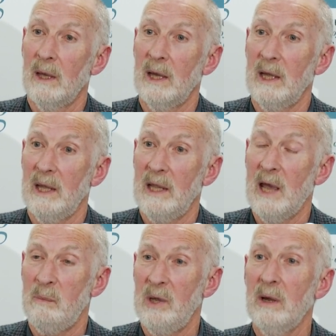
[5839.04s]
uh, in
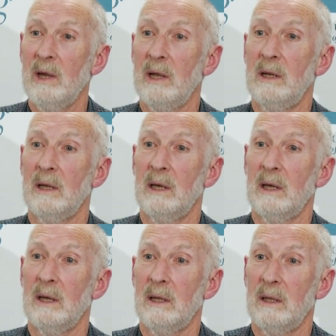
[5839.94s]
that period,
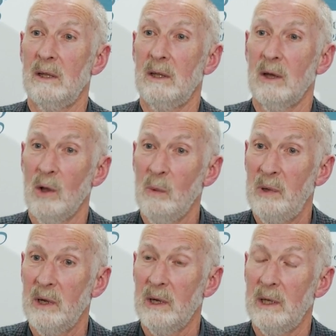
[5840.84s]
uh, the whole
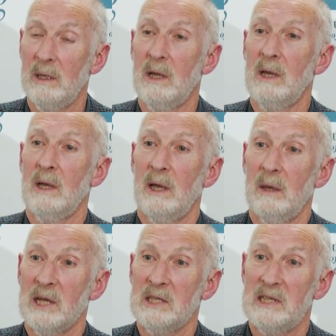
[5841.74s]
period,
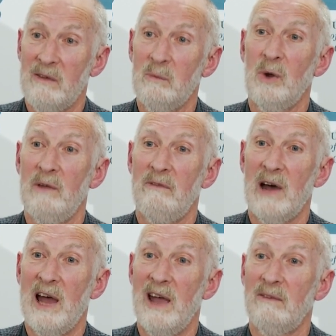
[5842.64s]
about
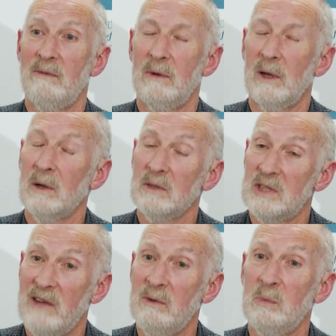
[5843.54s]
7.5, no,
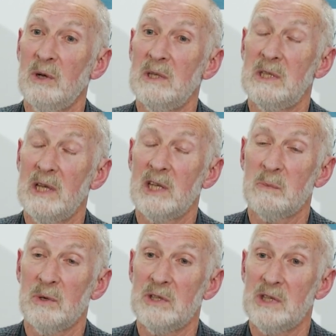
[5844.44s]
7.6
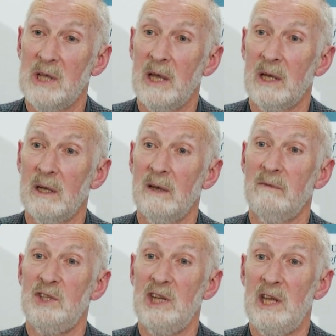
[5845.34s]
percent of
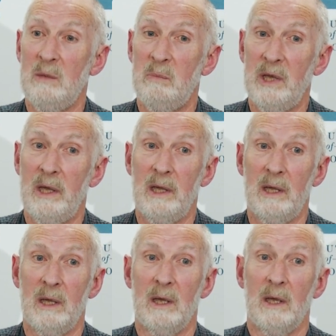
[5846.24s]

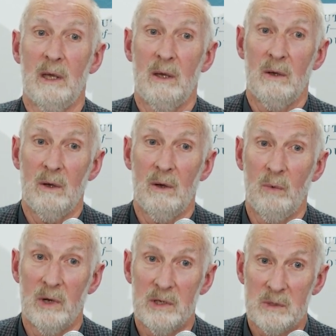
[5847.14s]
GDP
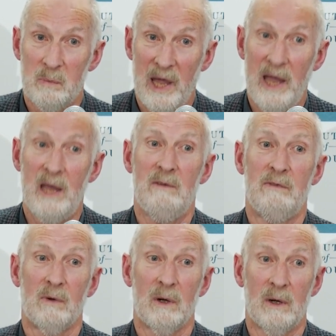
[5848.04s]
was paid
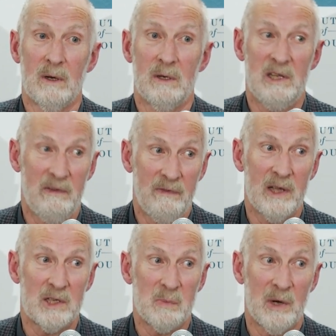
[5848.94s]
for
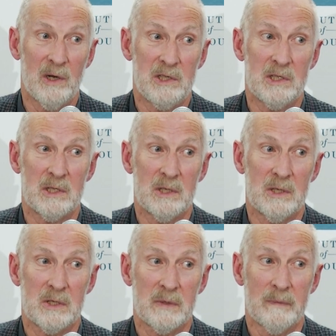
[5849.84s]
defense
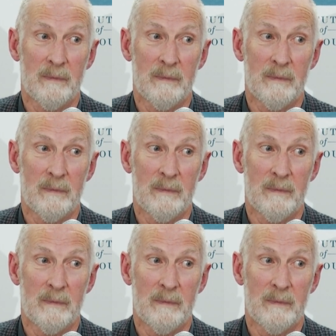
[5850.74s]
purchases.